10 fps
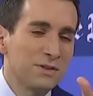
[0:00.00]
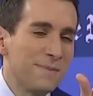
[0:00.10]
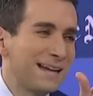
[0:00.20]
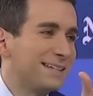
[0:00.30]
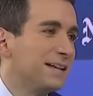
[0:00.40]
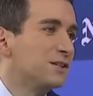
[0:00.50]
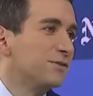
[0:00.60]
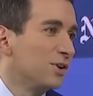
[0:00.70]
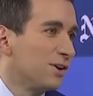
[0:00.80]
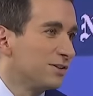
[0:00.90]
Matt Gaetz of
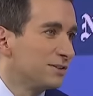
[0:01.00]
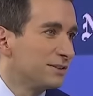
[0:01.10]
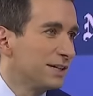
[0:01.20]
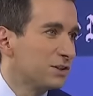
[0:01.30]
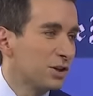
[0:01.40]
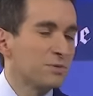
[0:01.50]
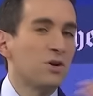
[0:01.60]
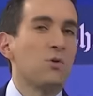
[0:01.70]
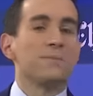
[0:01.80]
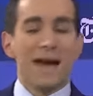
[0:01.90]
it all, mm-hmm. in terms of
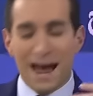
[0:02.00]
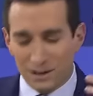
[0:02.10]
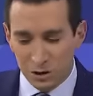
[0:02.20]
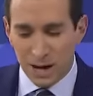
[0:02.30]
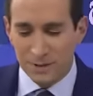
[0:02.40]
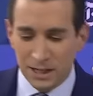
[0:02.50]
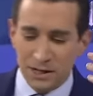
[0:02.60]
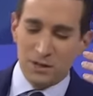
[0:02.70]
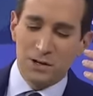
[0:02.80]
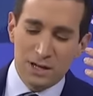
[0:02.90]
going back, if
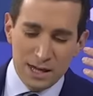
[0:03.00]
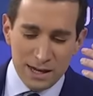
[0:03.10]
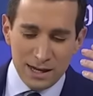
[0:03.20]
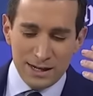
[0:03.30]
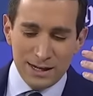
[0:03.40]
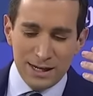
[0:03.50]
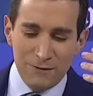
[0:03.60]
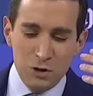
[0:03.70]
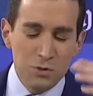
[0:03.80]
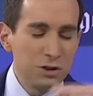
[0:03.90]

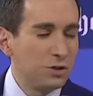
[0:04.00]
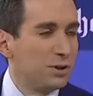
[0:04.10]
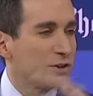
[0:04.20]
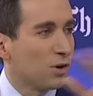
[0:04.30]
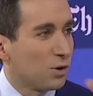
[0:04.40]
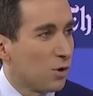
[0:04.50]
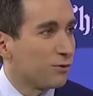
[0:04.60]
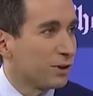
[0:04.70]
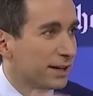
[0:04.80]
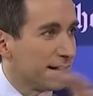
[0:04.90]
you could do this all
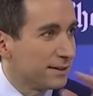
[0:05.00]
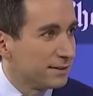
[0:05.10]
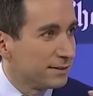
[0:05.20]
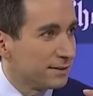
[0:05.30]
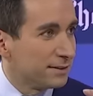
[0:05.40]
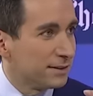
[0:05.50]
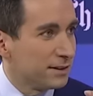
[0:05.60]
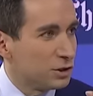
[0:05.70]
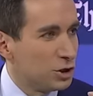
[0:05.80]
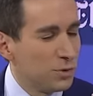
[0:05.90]
over again,
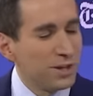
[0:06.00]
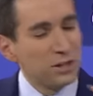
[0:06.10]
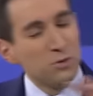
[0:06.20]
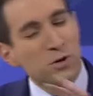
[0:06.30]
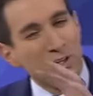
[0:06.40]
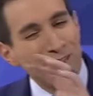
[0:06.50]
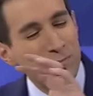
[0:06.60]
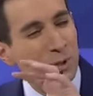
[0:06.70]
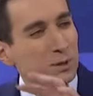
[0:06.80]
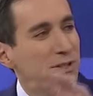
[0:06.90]
do you think you could have
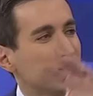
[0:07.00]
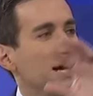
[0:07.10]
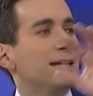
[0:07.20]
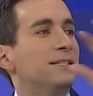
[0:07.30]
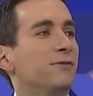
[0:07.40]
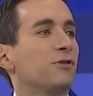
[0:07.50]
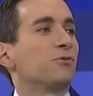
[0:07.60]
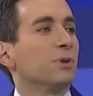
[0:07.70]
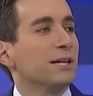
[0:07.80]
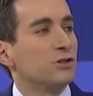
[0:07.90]
built a different
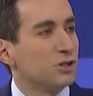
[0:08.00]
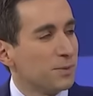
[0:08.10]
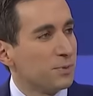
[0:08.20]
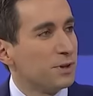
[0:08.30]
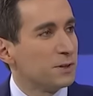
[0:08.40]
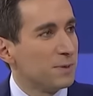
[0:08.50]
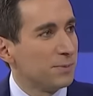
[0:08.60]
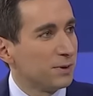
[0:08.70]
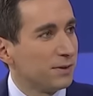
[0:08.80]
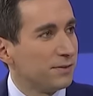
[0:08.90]
relationship with these
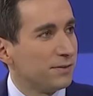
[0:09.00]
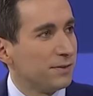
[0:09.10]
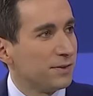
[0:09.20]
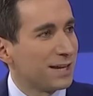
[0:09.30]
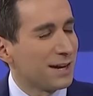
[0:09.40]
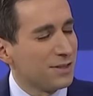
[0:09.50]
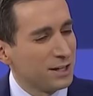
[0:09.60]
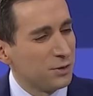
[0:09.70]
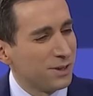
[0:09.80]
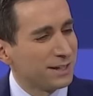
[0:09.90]
people that I
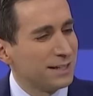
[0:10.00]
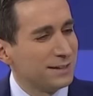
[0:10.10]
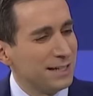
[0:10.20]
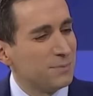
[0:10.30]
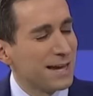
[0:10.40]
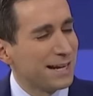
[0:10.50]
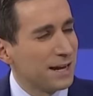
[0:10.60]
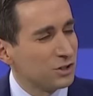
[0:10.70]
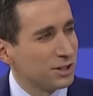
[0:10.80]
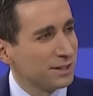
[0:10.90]
think you think need
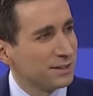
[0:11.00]
medication?